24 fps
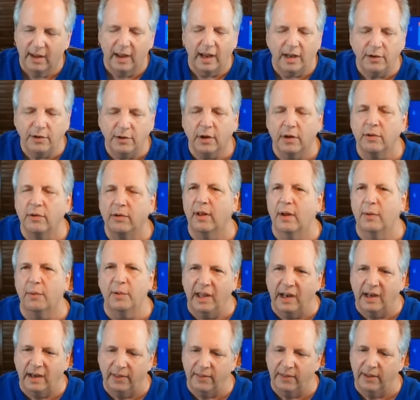And you can do that with
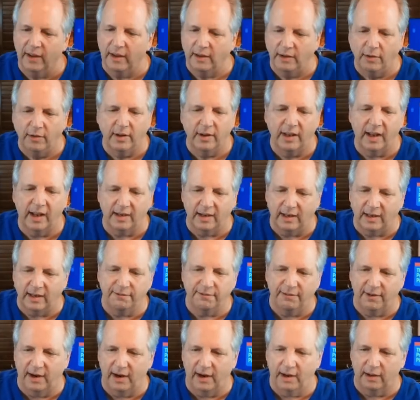anything. You can add any
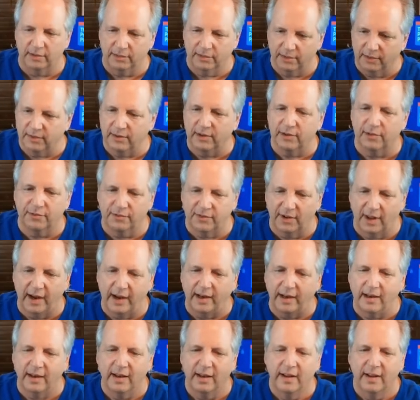file to this
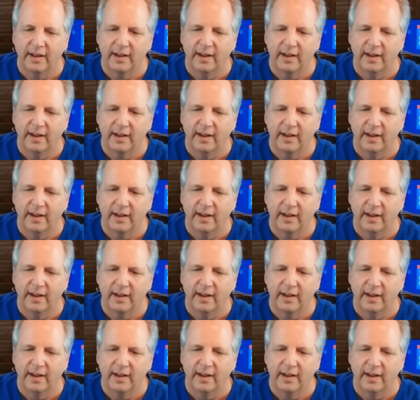flight